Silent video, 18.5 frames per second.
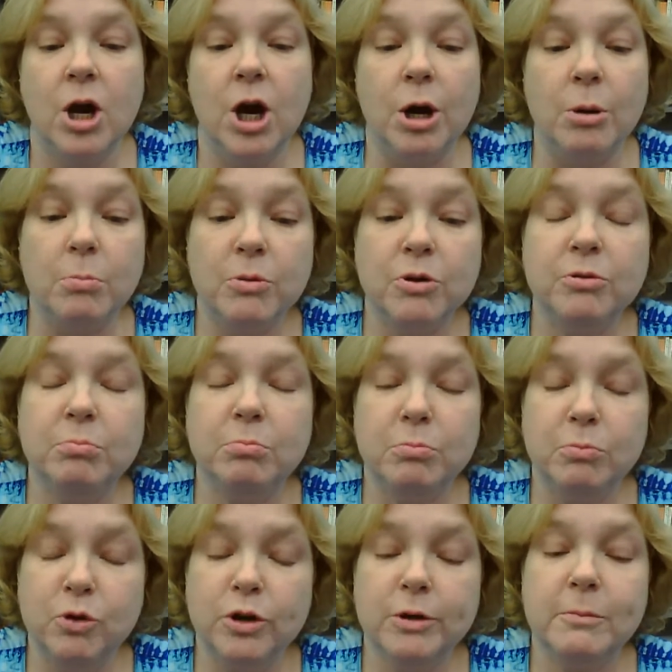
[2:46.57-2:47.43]
are
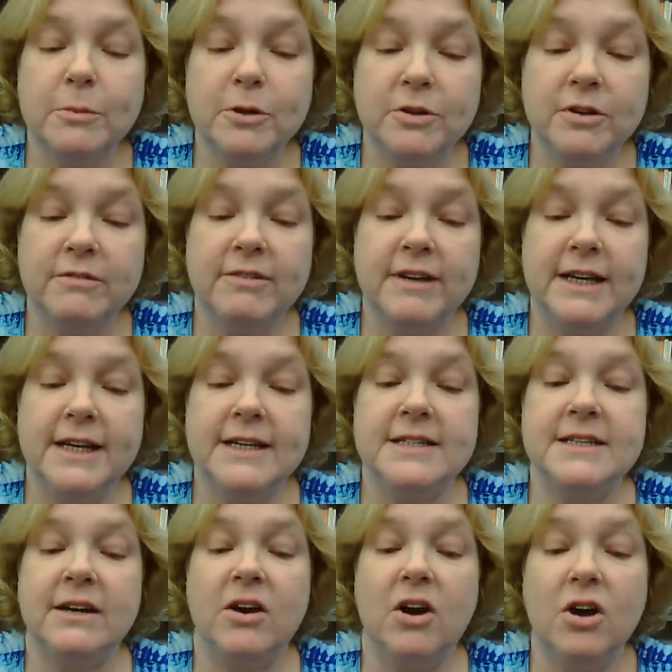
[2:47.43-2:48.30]
more
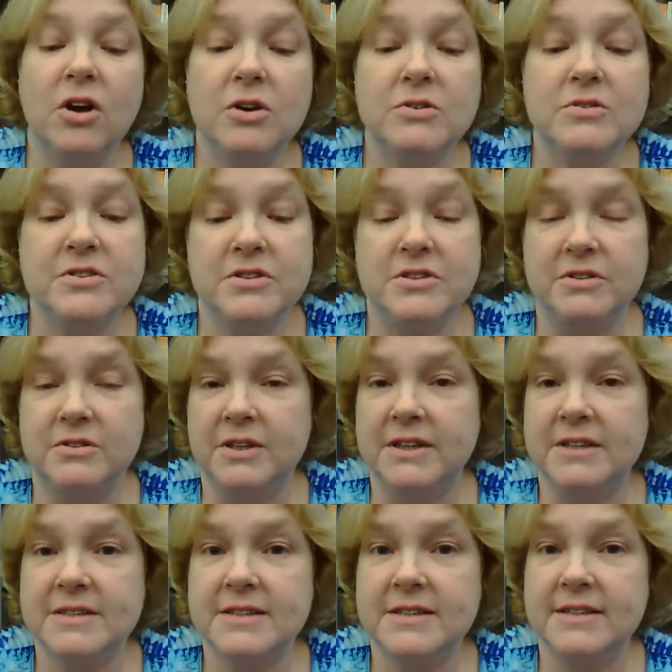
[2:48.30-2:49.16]
motivating to all
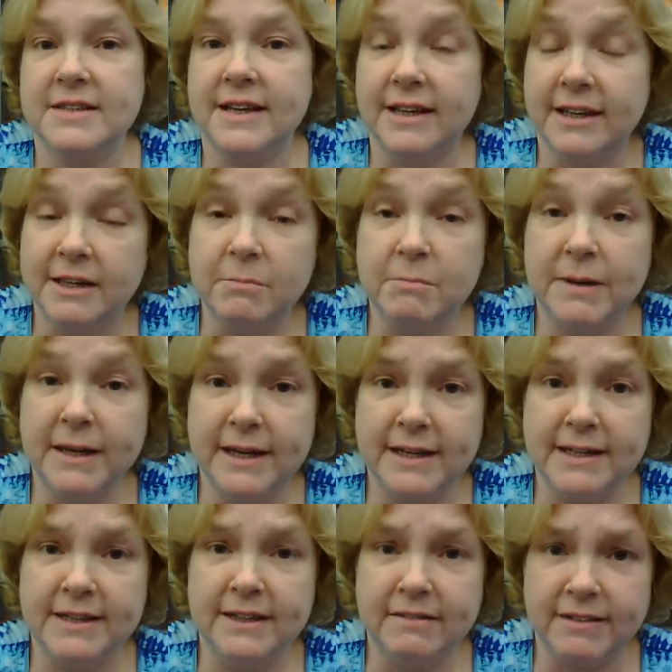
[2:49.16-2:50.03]
students than
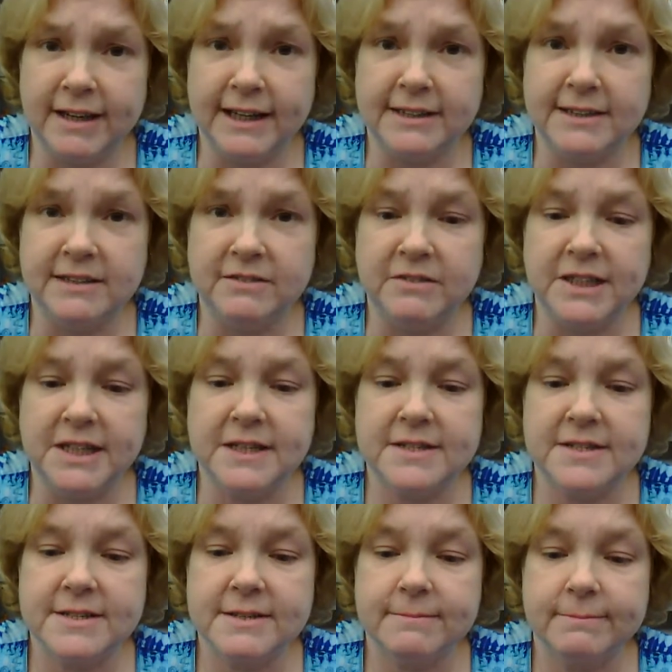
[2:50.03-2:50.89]
competitive
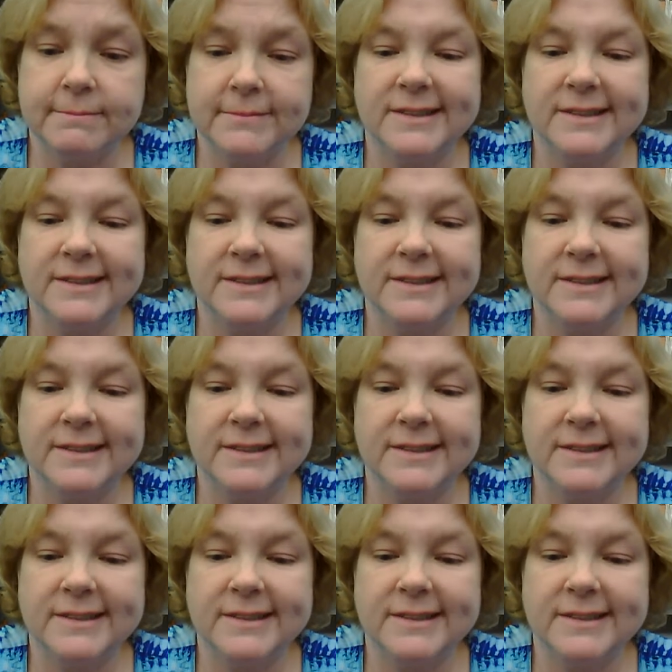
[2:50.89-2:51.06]
activities.